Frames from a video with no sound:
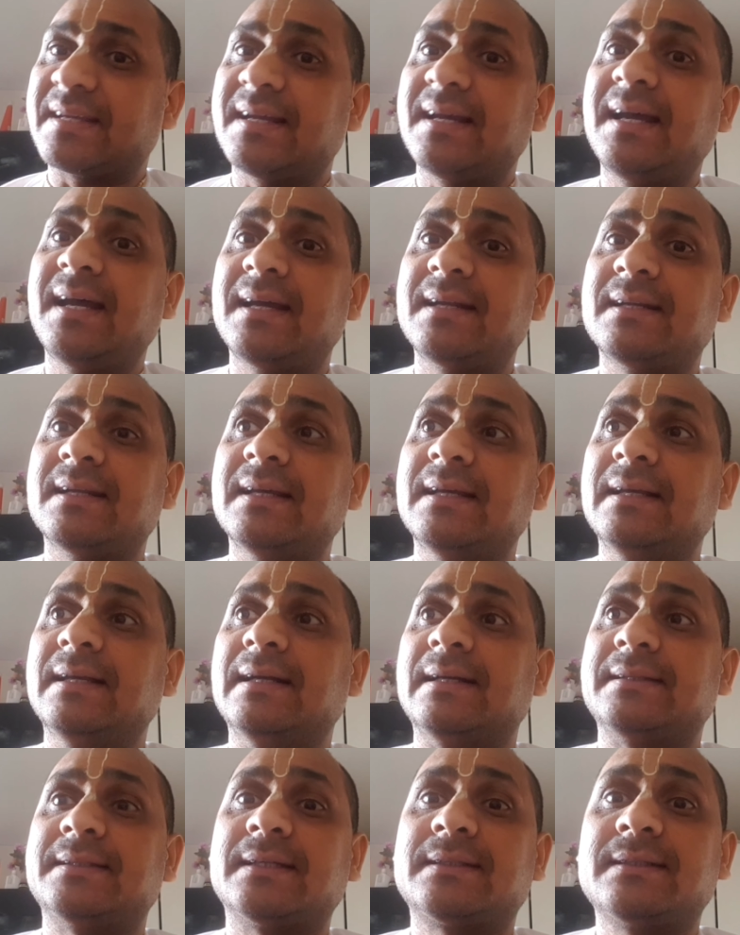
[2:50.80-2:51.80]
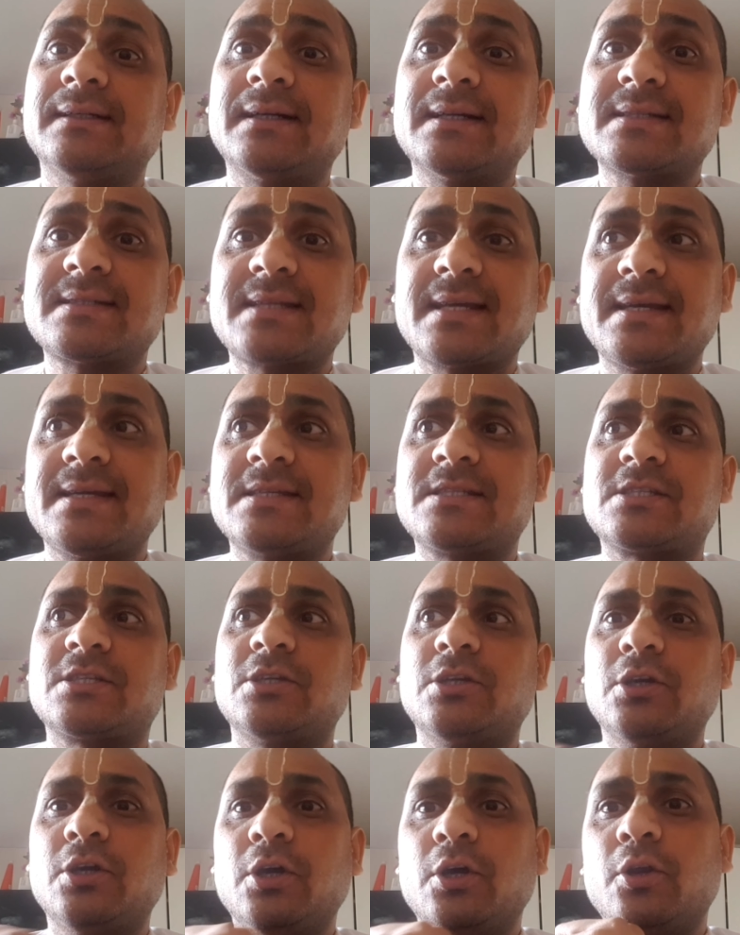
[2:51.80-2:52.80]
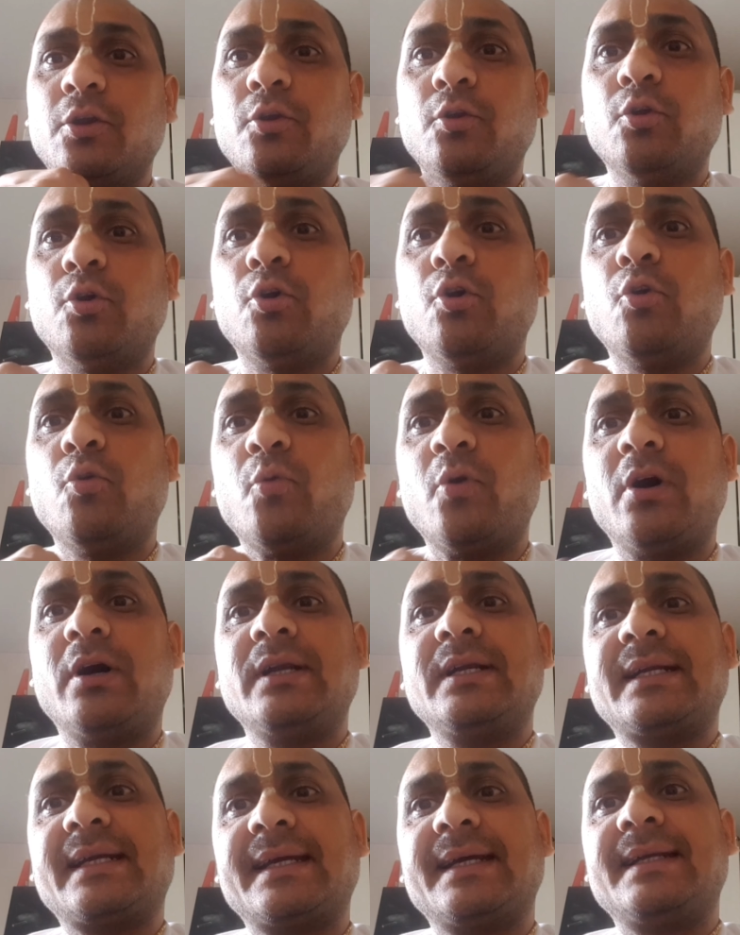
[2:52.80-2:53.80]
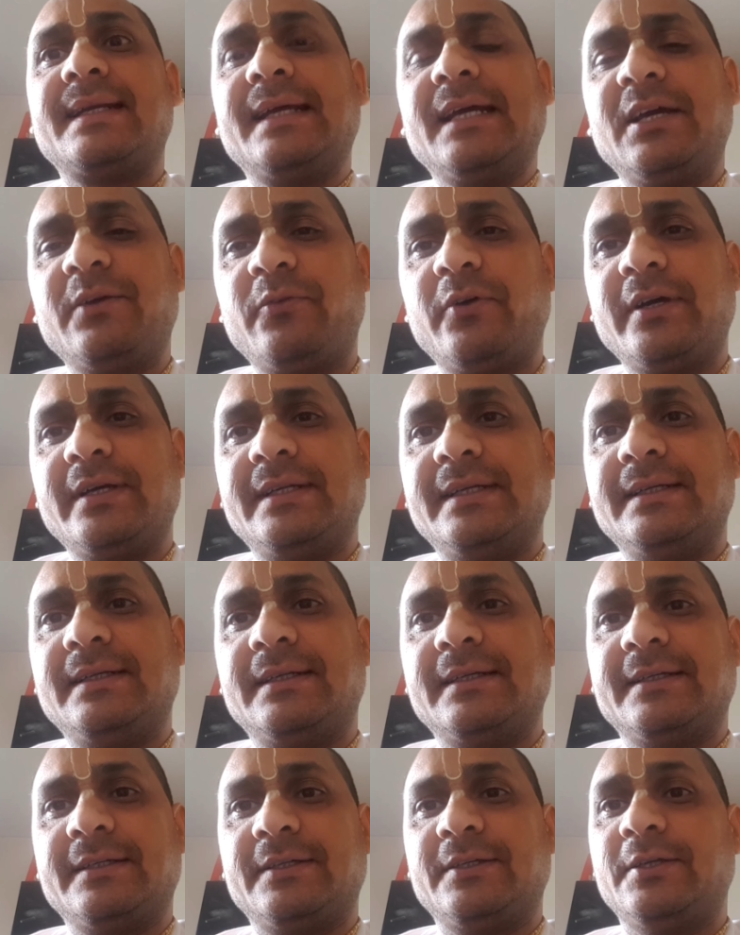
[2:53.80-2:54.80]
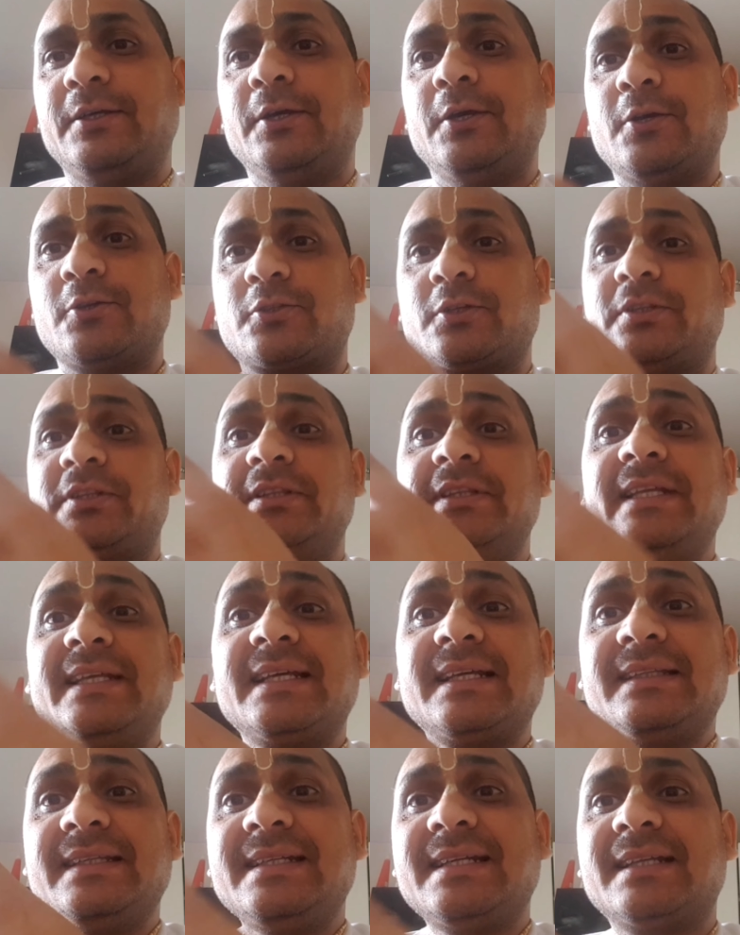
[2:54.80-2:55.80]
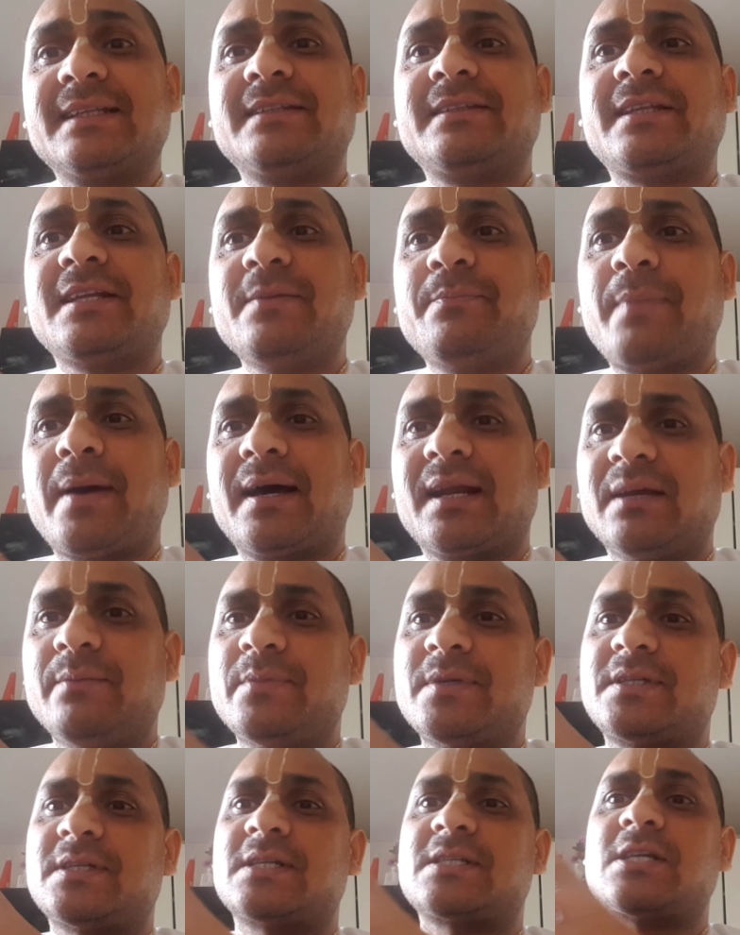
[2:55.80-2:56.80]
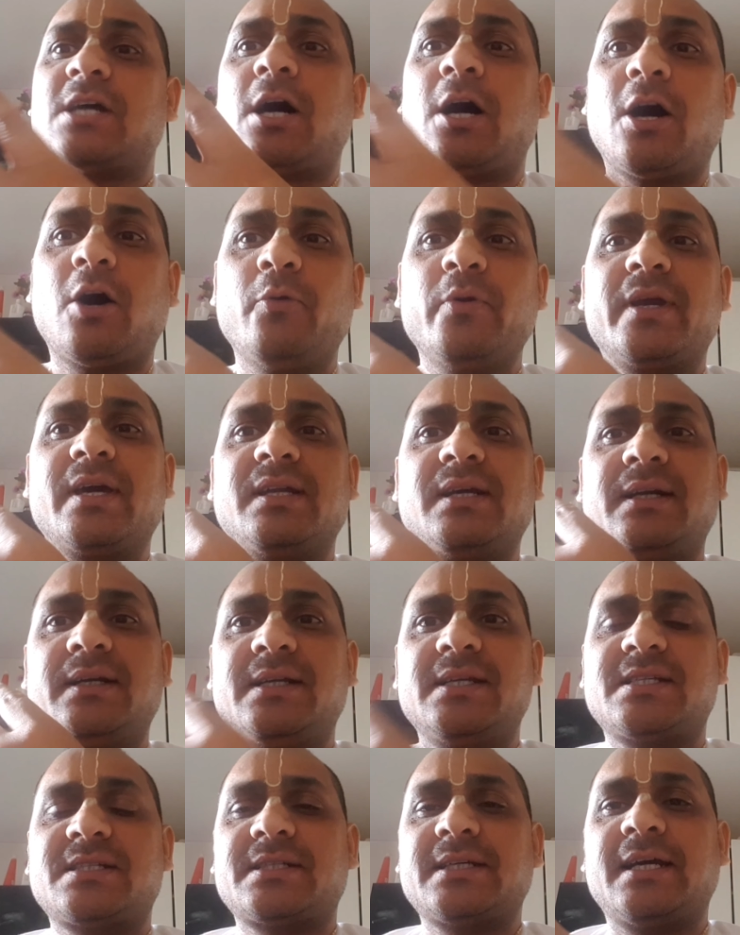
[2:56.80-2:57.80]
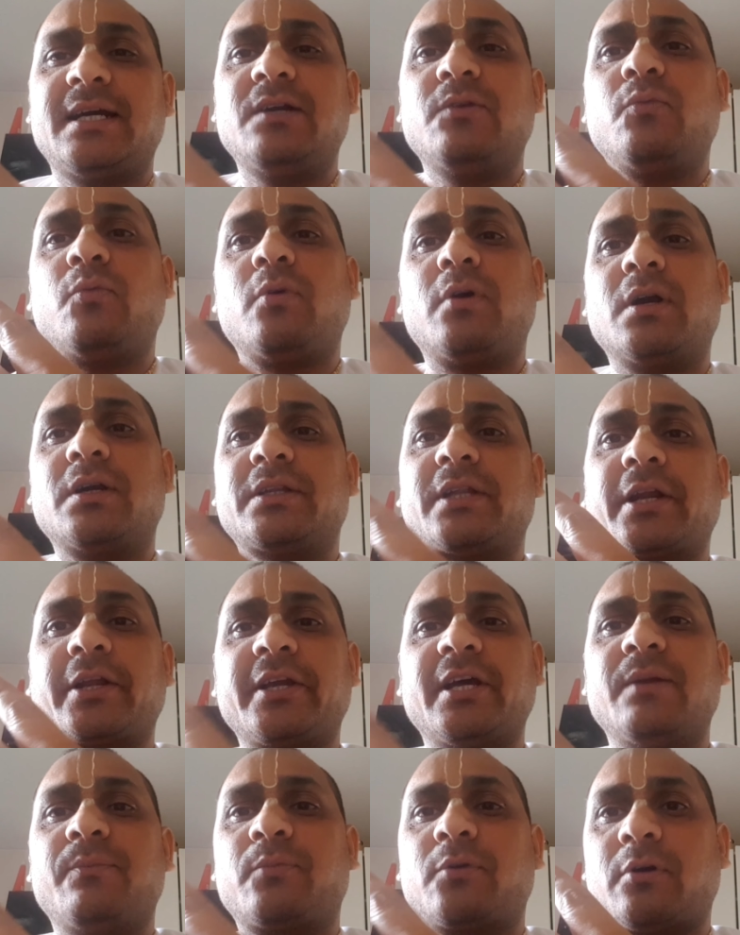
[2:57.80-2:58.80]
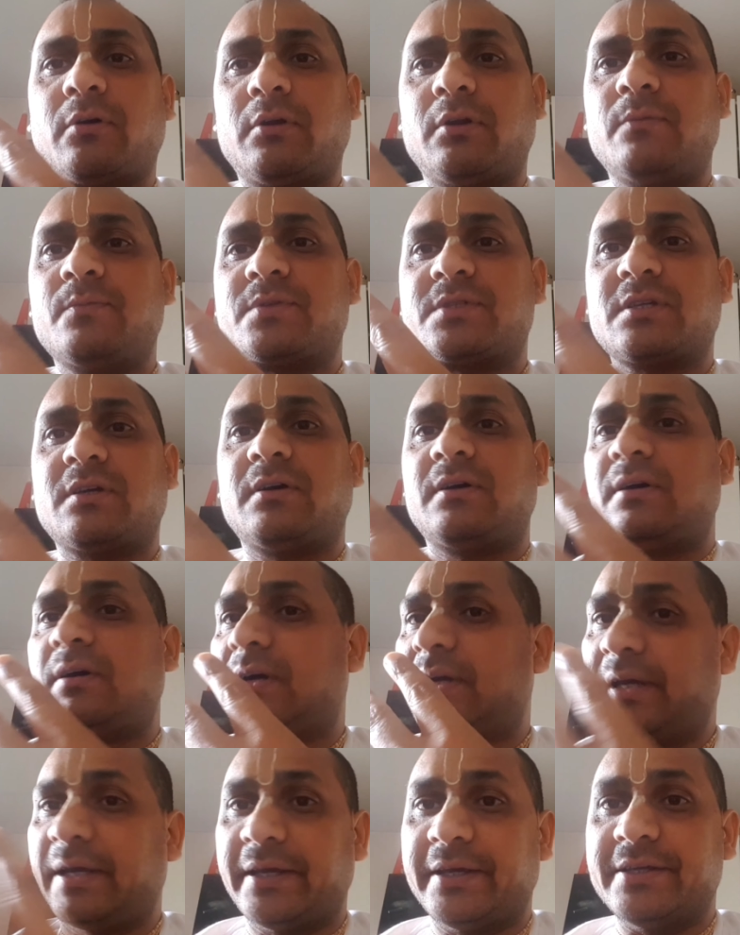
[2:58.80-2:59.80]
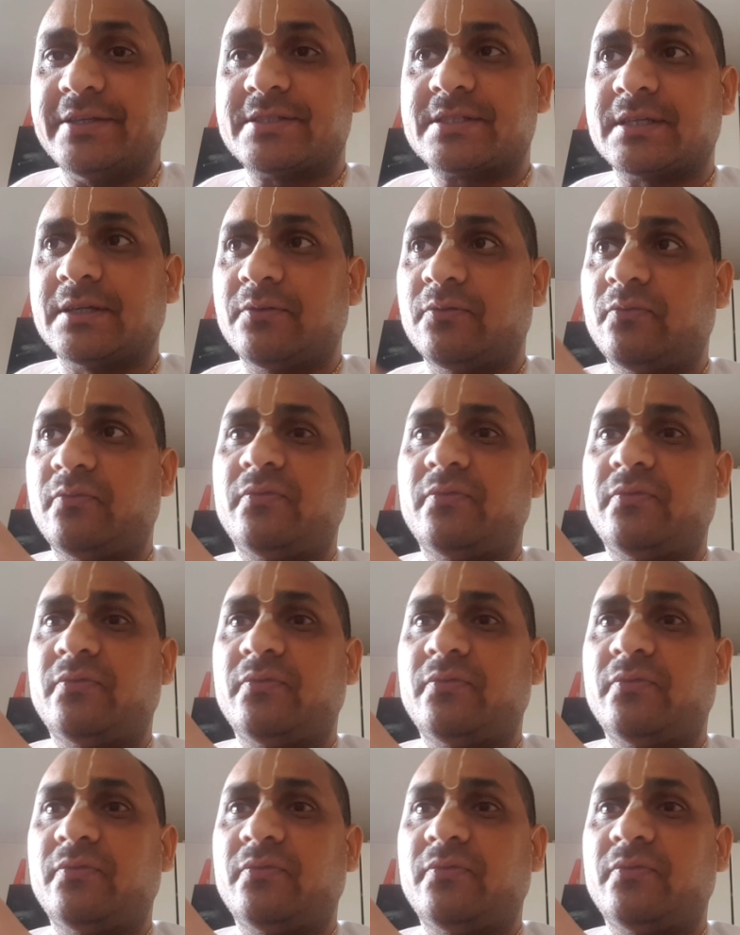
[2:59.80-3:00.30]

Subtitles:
And the third says, no one can avoid it. So these are the three parameters how we can understand what the real problems is.